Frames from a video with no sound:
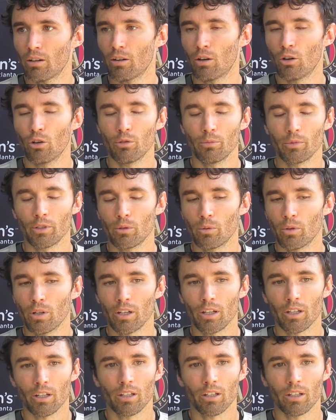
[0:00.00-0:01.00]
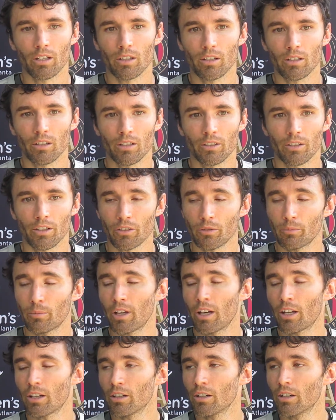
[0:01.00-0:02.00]
home and away. It doesn't
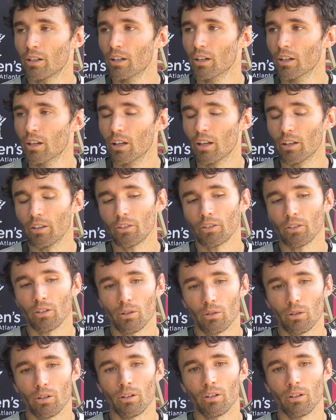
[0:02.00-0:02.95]
matter. And so,